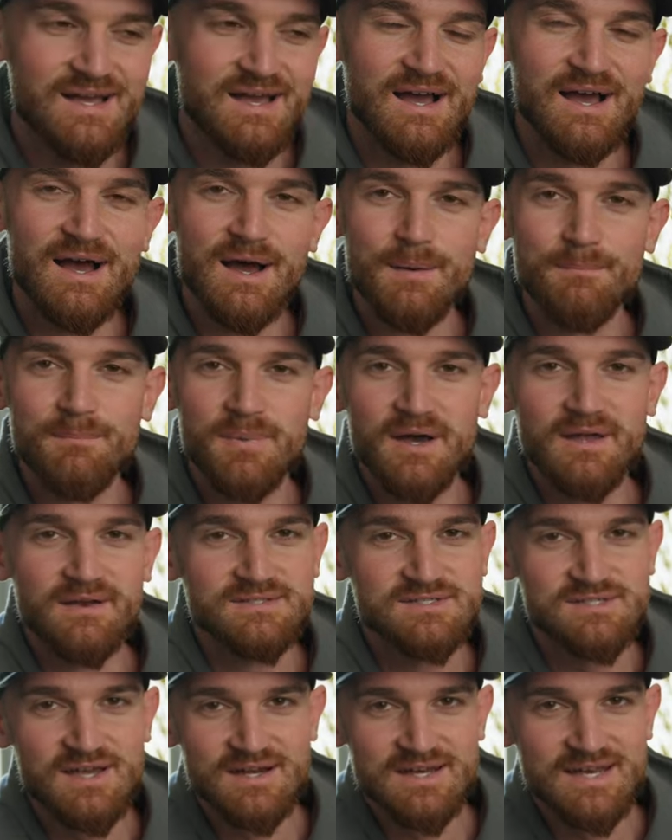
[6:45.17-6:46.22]
Uh, but
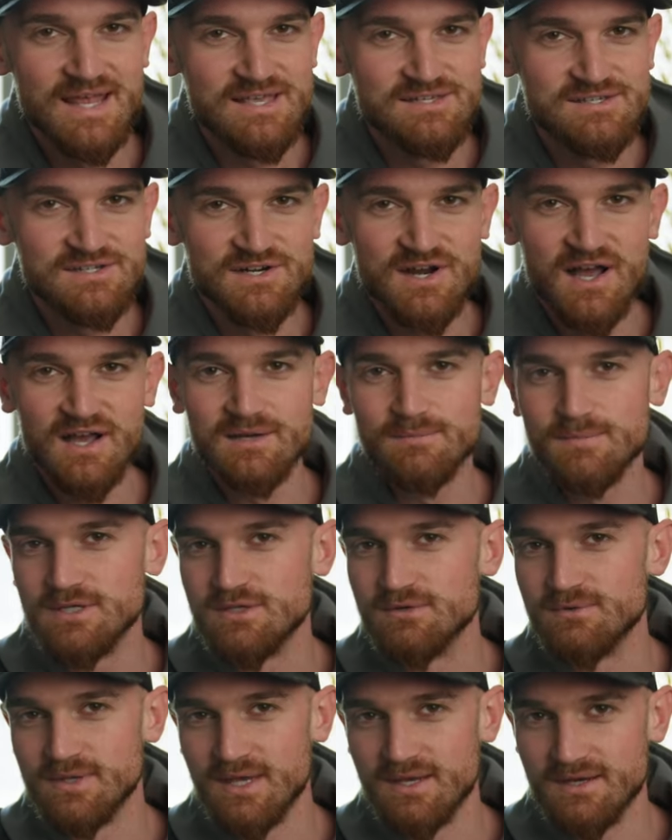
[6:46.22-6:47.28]
Soddy Daisy, you're not going to be
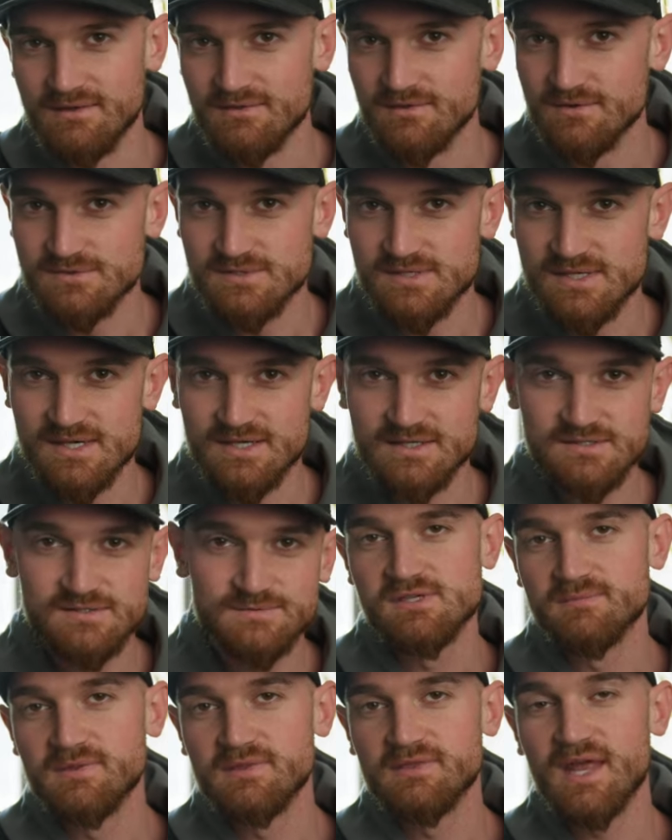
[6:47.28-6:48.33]
doing any of those things.
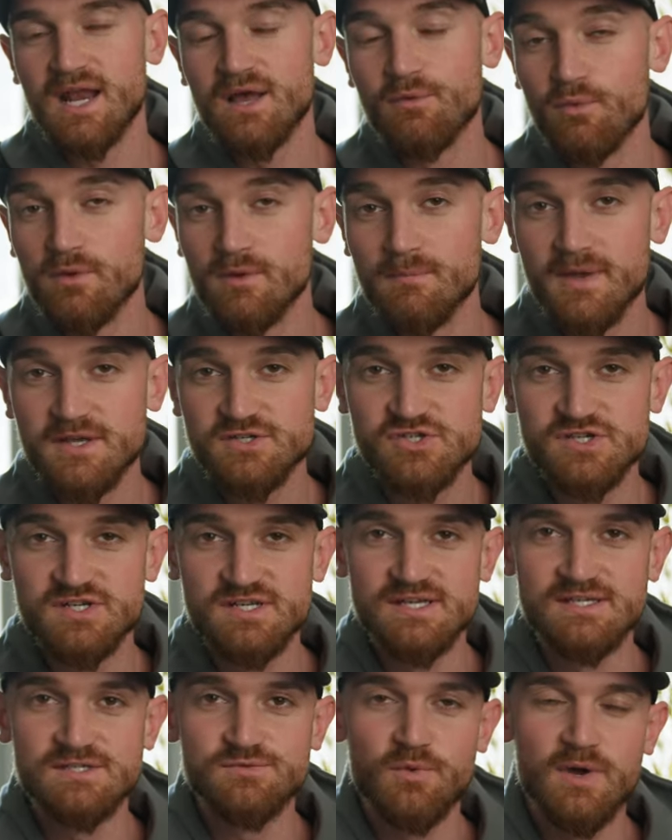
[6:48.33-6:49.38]
Something that I will mention
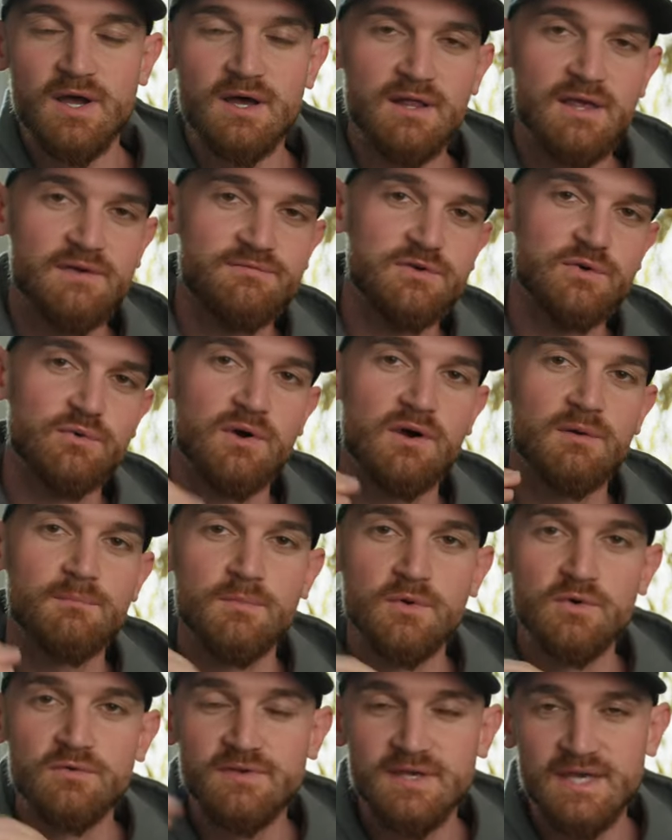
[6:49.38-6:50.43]
as well if you are
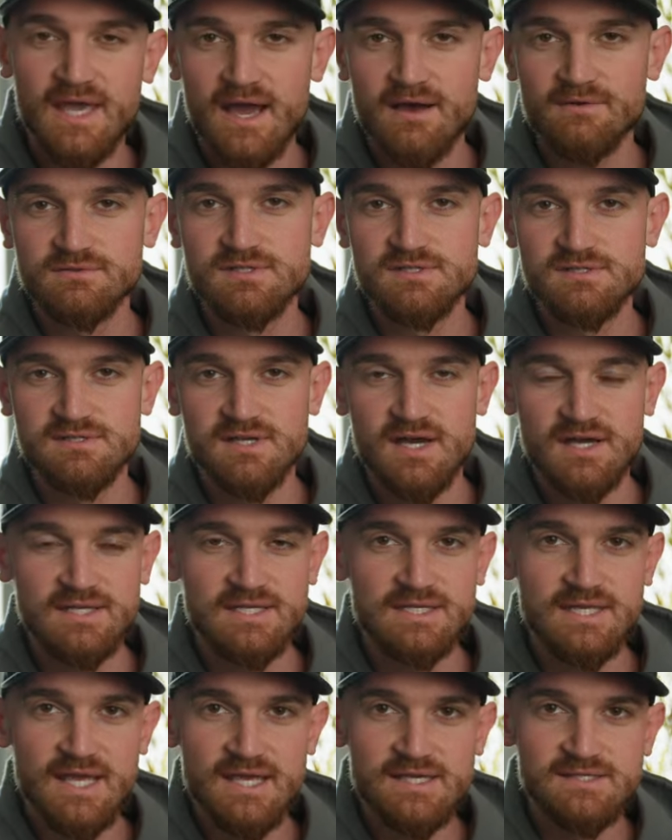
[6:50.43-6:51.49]
moving out to Soddy
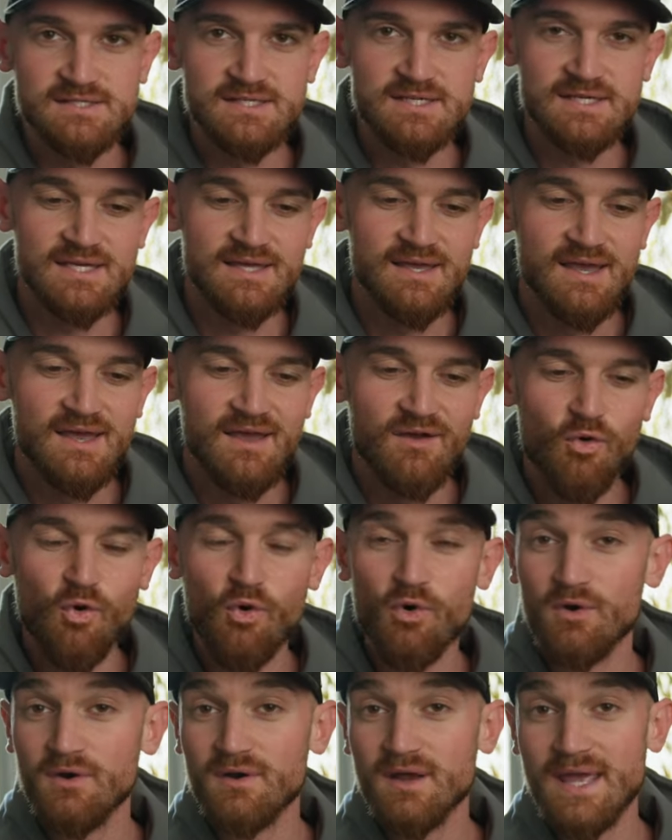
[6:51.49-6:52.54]
Daisy
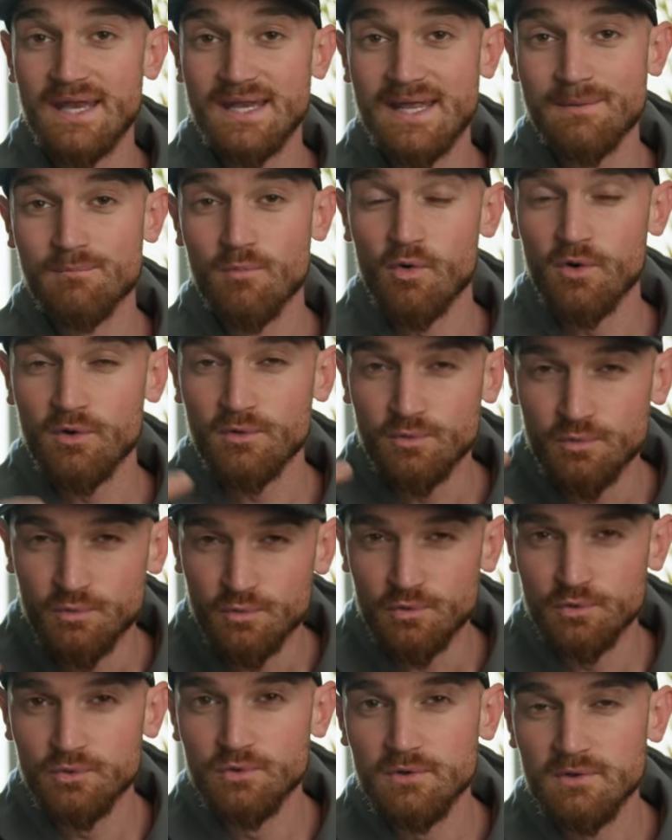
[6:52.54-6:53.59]
or in a more
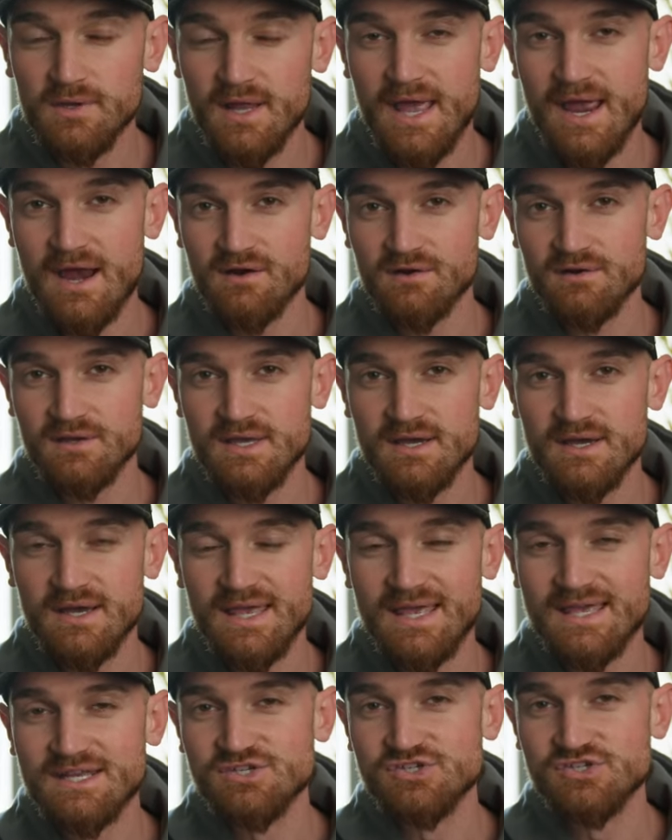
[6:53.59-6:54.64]
rural area
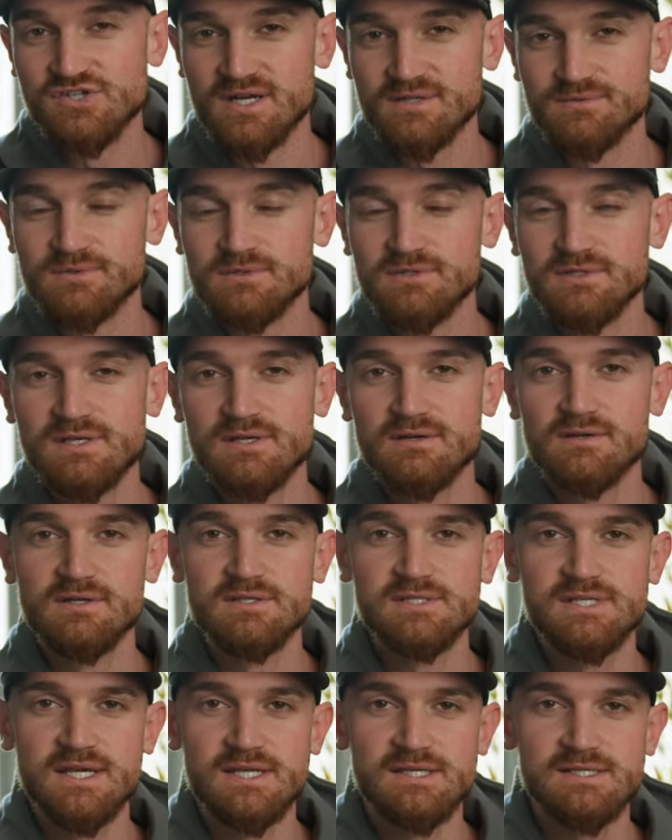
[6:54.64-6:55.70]
in general here
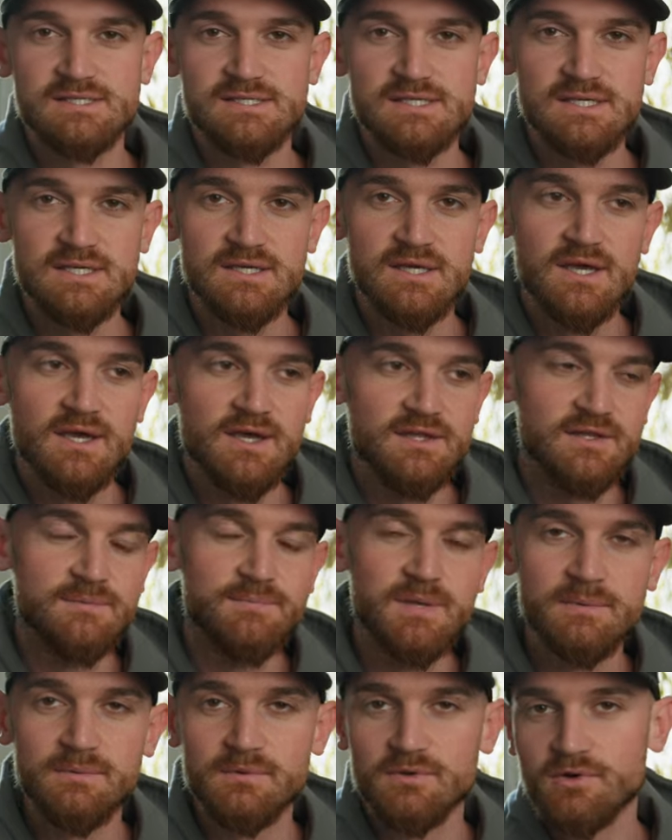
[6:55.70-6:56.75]
in Tennessee, the
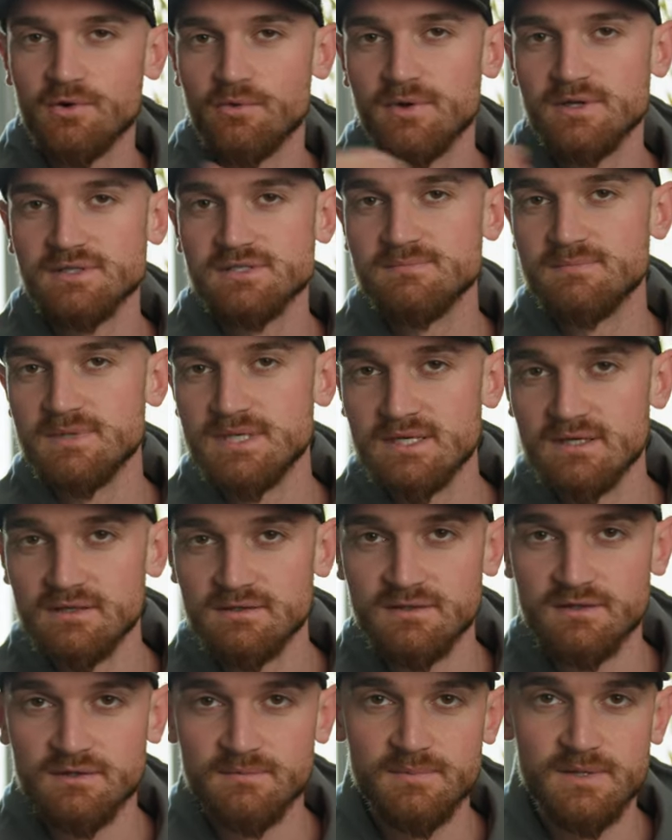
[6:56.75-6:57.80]
people are going to be a
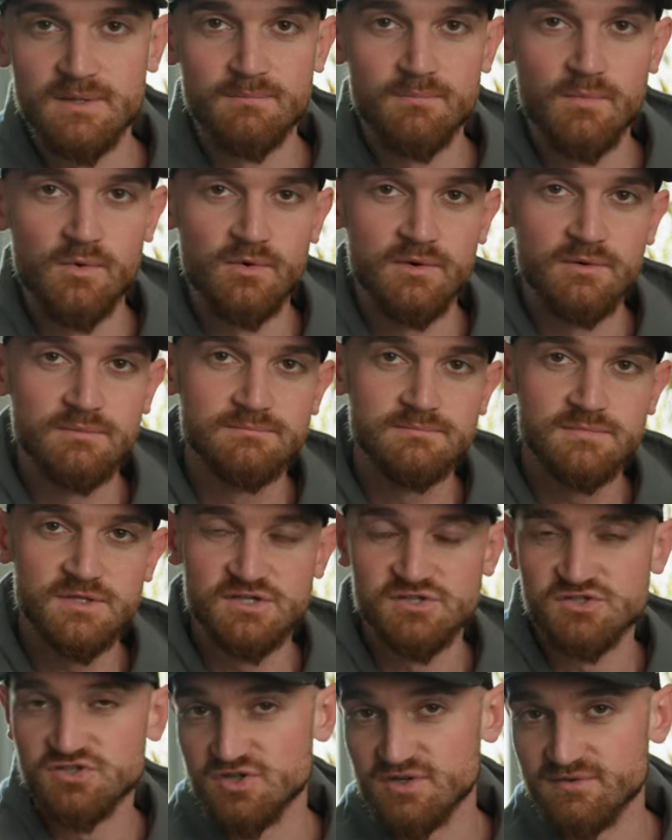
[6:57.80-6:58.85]
little bit more
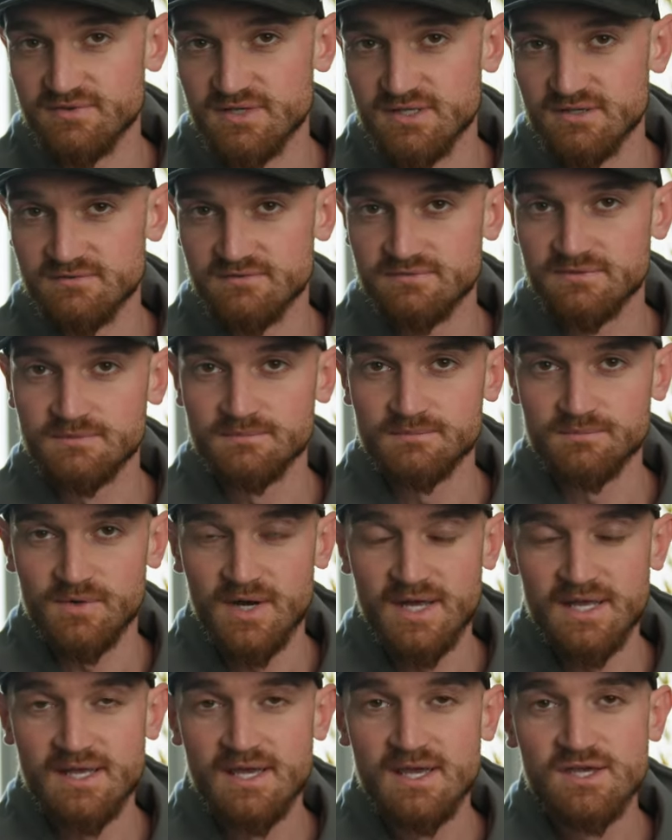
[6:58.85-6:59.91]
conservative,
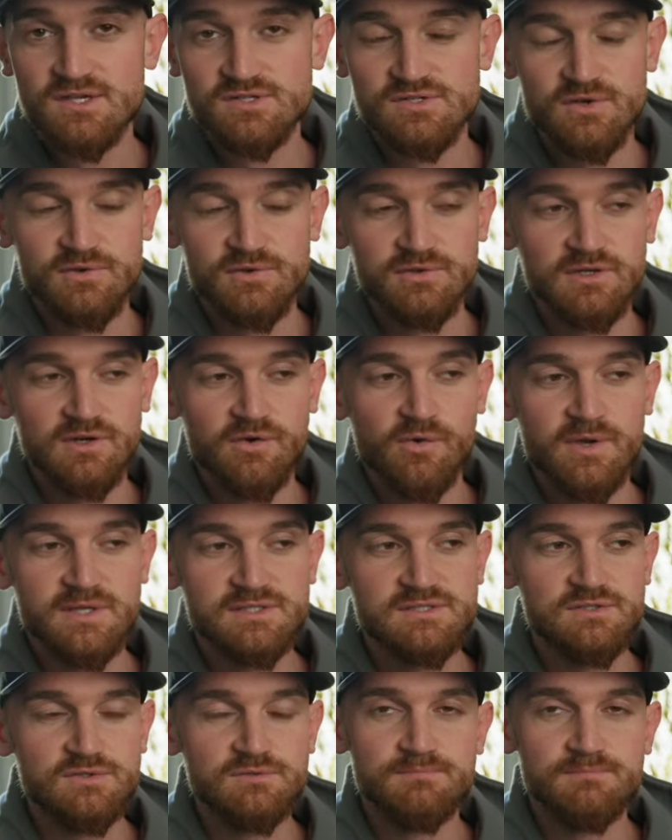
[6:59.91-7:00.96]
right? So you're going to